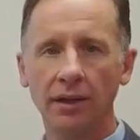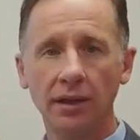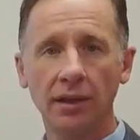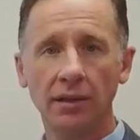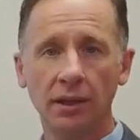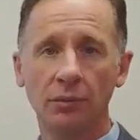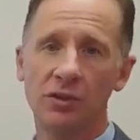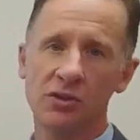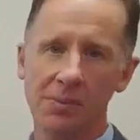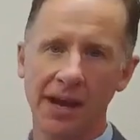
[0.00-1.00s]
in
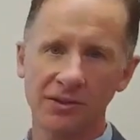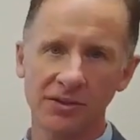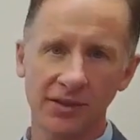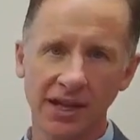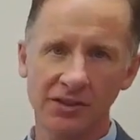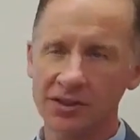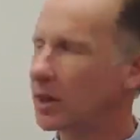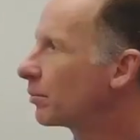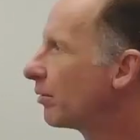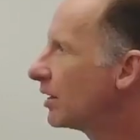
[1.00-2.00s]
response to that
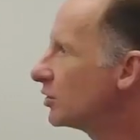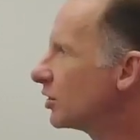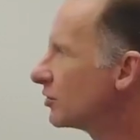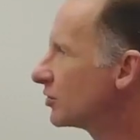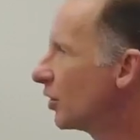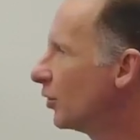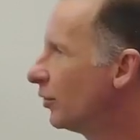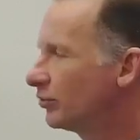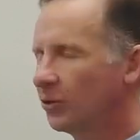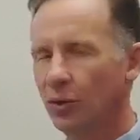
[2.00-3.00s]
celebration.
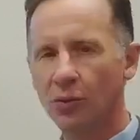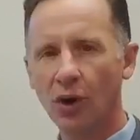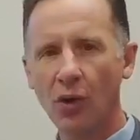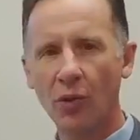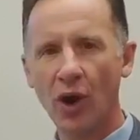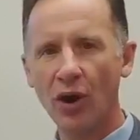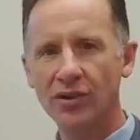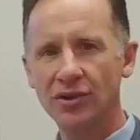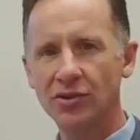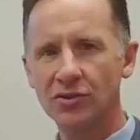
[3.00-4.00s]
So we're
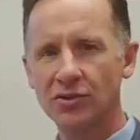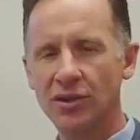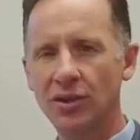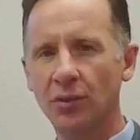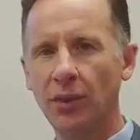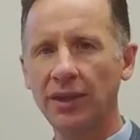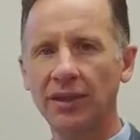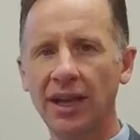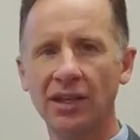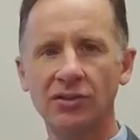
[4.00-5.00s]
always interested in
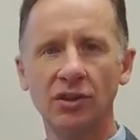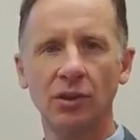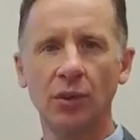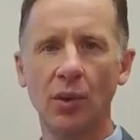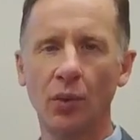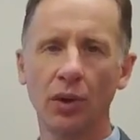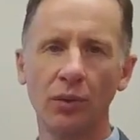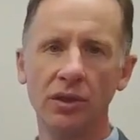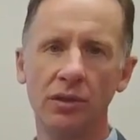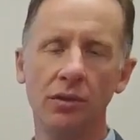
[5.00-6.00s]
recognizing the great work
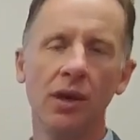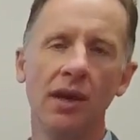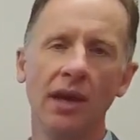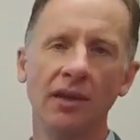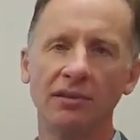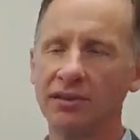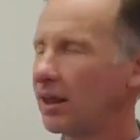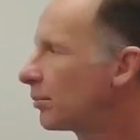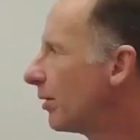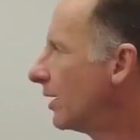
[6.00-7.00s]
we do and
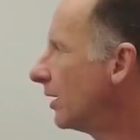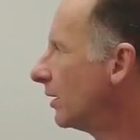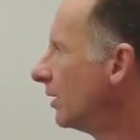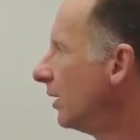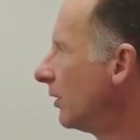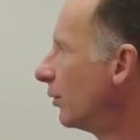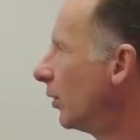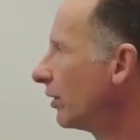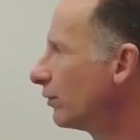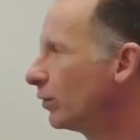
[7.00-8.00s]
celebrating the
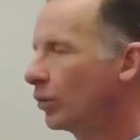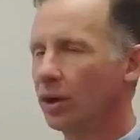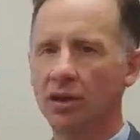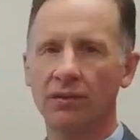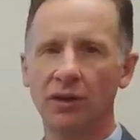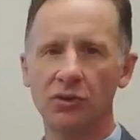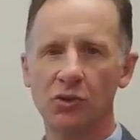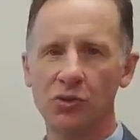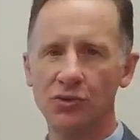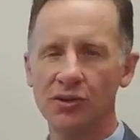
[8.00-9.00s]
wonderful work of our
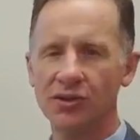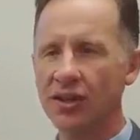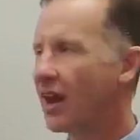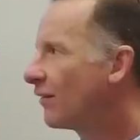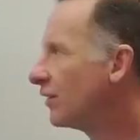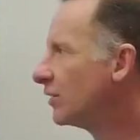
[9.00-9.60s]
students and staff in